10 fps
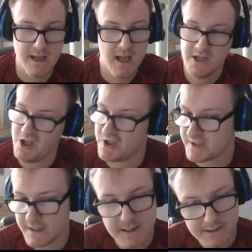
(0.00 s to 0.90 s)
you just
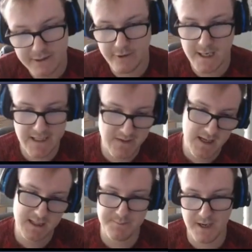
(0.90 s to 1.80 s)
send it to the grave,
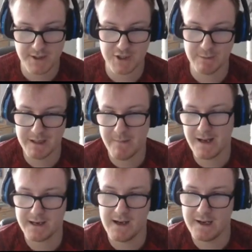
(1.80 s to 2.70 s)
special summon a Mekk-Knight.